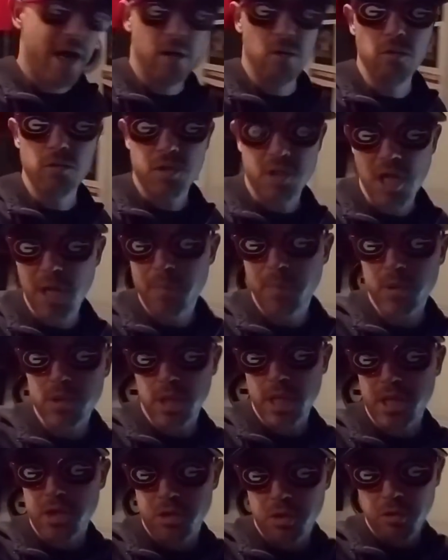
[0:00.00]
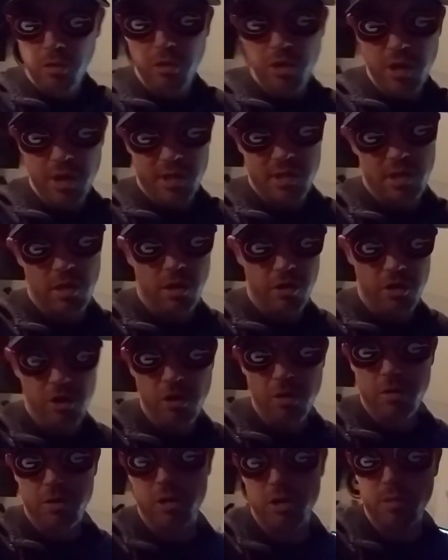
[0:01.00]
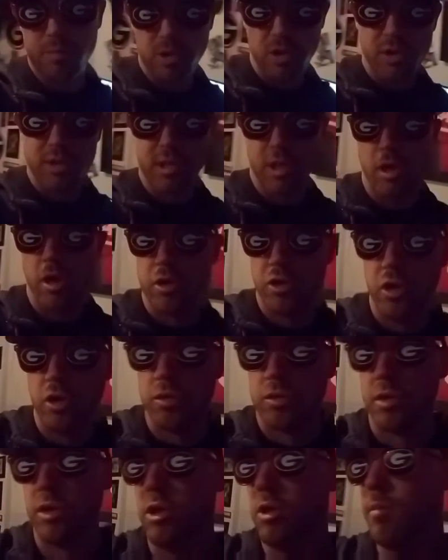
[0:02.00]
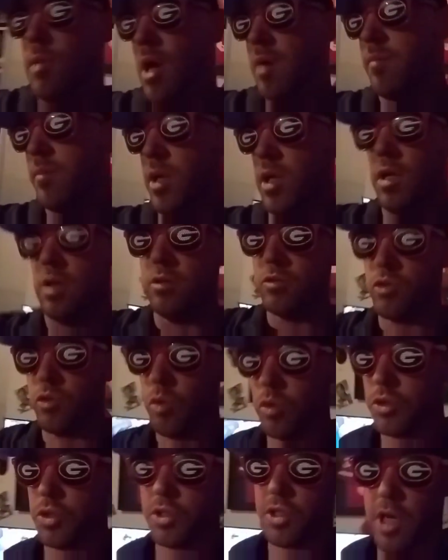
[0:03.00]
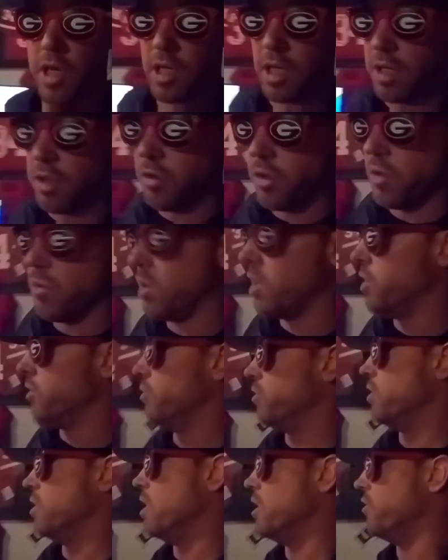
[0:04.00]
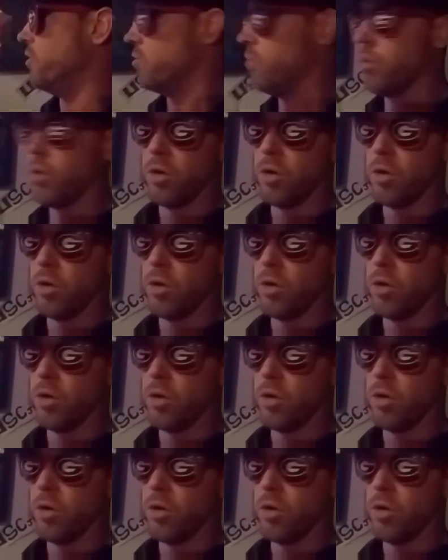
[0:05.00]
I don't typically do this on YouTube. Usually on YouTube, I'm, you know, Georgia's going to kill you 100 to nothing.